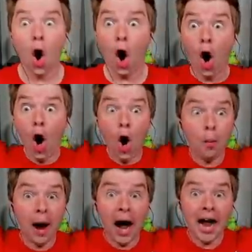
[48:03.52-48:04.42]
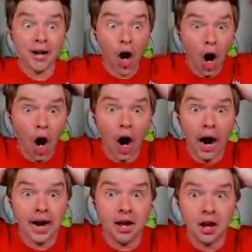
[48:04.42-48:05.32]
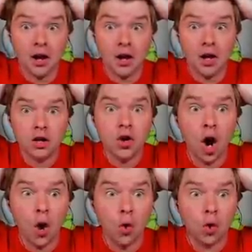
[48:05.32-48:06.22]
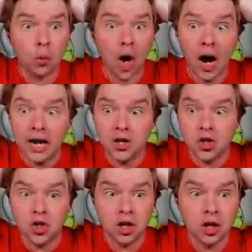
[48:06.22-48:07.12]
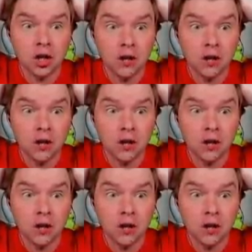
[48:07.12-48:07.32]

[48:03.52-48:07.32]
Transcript: Oh my God! No grudge.